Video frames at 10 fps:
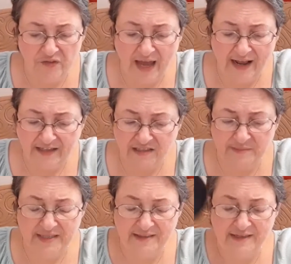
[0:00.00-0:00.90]
that has to
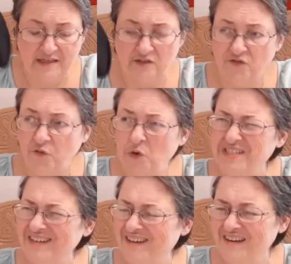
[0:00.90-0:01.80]
be these for
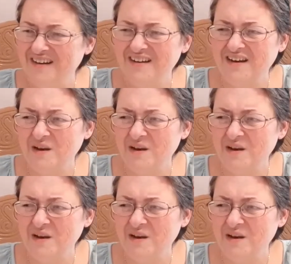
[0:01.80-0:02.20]
fourteen ninety-nine.